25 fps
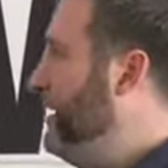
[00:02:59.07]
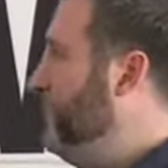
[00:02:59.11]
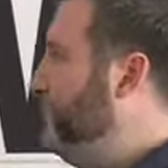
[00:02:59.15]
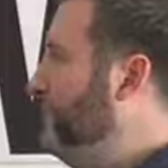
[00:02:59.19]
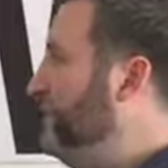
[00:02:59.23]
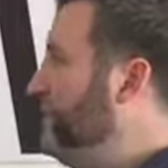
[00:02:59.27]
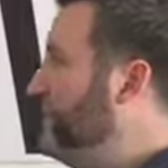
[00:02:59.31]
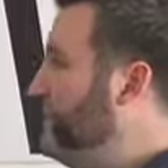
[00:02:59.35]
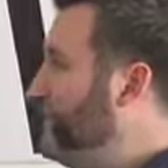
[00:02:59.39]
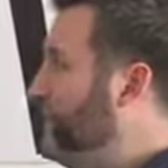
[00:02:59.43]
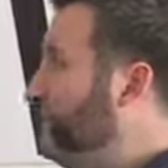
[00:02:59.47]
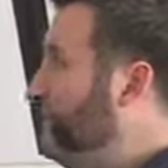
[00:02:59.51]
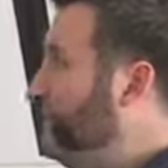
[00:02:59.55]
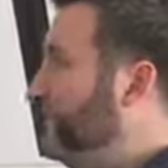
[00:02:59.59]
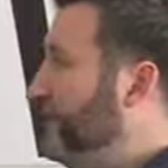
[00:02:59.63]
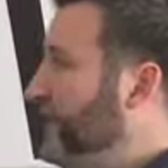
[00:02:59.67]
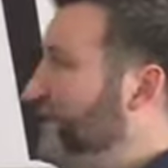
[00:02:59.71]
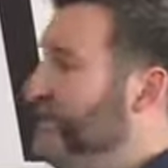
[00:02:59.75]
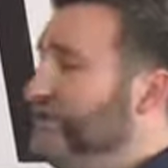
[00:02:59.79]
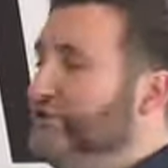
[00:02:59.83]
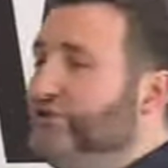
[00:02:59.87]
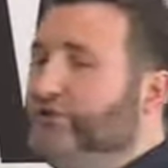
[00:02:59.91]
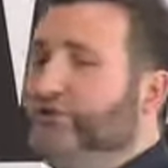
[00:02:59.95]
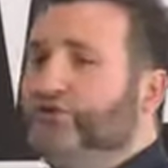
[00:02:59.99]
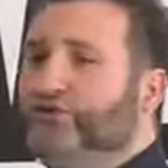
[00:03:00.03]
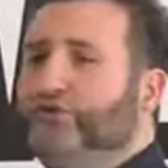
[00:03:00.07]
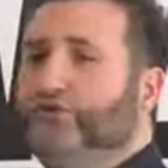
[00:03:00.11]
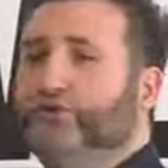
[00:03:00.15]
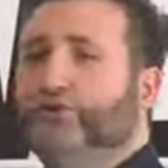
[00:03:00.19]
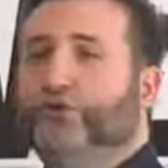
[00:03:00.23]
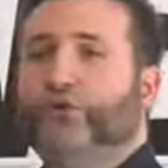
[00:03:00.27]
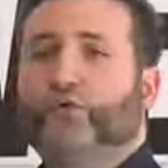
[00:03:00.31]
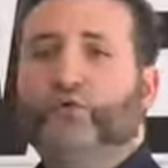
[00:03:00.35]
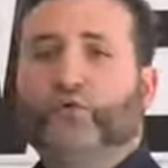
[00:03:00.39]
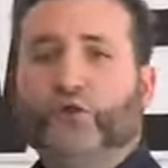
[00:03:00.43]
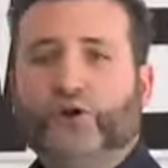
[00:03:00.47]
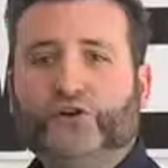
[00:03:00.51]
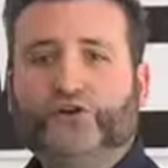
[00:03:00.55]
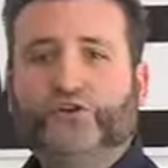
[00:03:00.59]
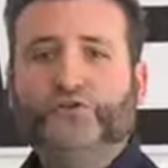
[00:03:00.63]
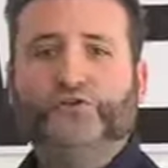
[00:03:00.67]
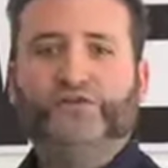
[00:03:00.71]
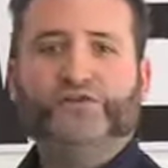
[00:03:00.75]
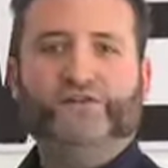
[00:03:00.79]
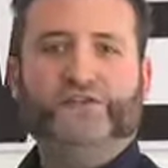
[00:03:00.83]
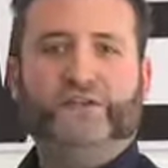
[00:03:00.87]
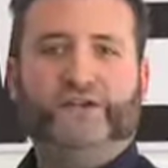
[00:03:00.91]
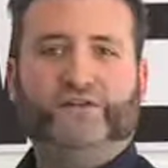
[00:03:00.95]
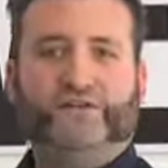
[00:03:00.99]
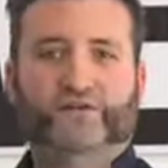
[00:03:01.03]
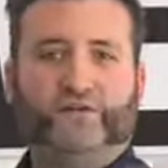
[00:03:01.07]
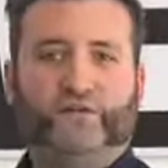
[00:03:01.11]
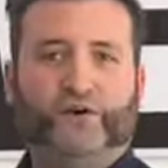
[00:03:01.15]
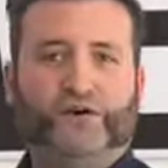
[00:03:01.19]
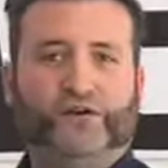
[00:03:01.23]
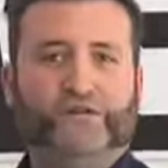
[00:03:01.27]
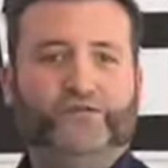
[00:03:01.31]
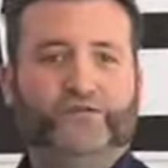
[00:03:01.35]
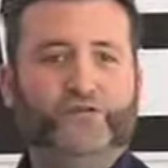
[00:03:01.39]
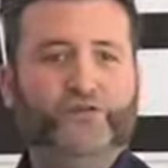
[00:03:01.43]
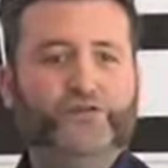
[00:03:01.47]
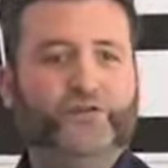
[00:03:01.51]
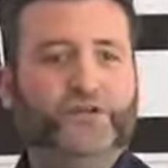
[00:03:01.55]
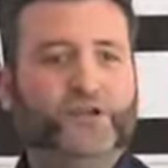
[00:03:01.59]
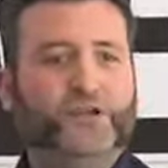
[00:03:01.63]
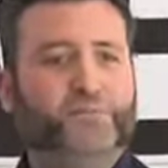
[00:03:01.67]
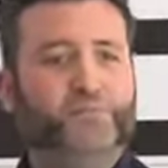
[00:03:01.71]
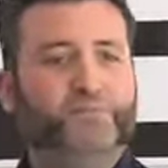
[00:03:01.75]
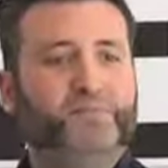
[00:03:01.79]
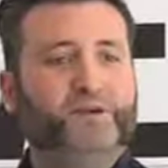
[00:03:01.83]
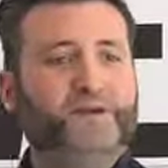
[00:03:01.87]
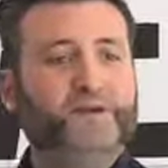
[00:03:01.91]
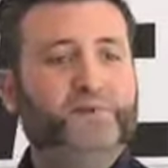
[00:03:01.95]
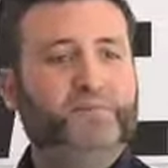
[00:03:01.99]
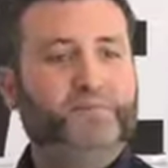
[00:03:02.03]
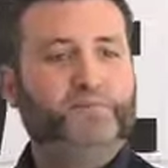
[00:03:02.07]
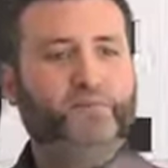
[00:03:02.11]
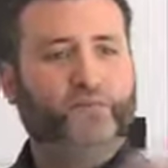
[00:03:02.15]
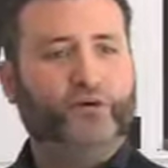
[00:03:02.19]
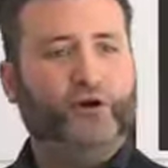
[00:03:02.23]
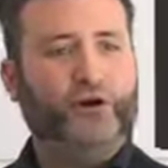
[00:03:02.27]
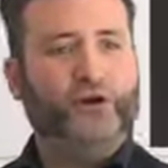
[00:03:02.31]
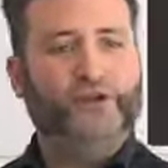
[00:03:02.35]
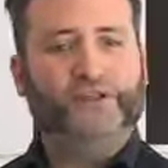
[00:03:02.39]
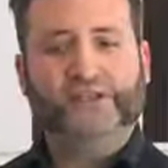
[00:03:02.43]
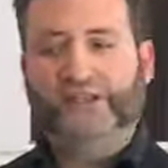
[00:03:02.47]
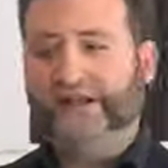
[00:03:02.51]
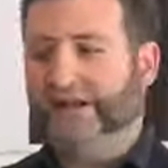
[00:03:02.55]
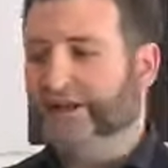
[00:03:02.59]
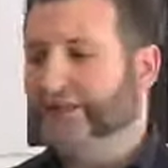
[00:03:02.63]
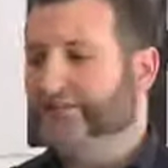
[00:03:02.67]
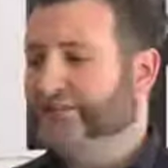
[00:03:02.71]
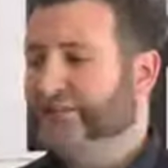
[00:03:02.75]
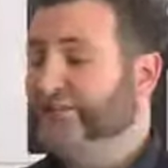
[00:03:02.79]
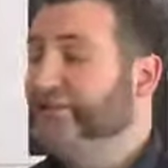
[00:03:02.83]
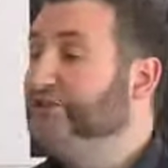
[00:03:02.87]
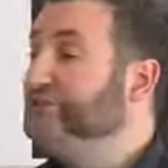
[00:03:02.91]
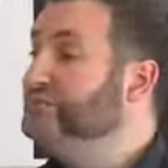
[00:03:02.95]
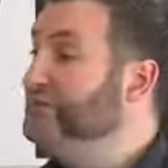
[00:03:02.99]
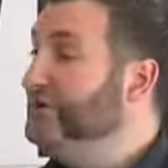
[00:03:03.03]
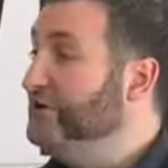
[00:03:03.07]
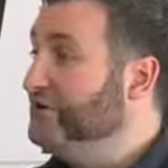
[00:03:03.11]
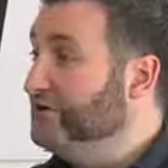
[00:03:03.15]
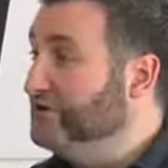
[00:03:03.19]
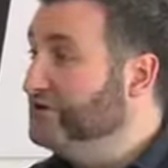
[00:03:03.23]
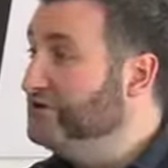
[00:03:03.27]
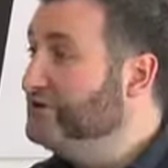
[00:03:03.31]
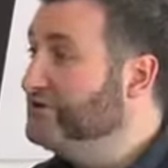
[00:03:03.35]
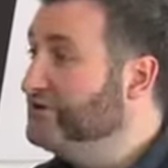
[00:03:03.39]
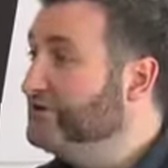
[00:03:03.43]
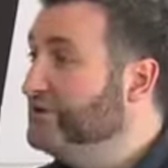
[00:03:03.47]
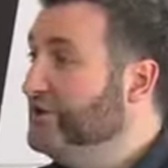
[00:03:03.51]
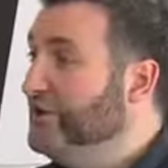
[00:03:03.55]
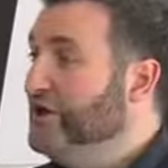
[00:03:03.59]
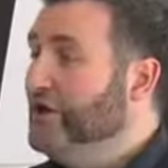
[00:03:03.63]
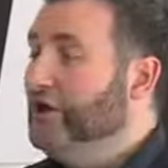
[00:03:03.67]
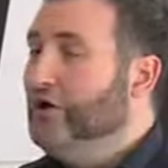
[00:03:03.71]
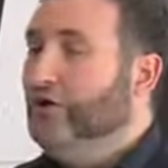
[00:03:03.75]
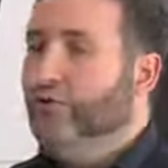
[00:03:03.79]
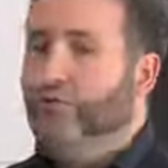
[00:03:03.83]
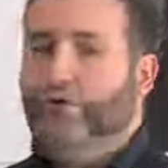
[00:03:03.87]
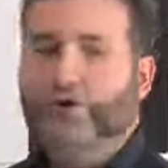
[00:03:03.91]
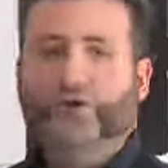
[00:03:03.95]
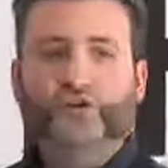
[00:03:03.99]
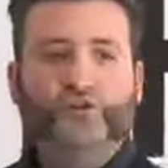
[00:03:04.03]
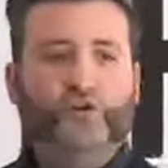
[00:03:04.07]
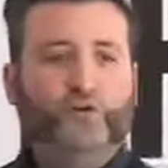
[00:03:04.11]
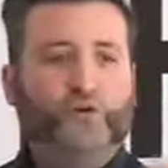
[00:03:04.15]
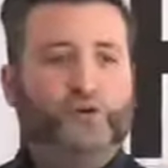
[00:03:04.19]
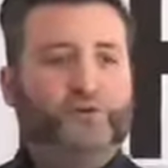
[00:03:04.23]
But in some cases, you don't want to see everyone. If you're doing a big broadcast experience where you don't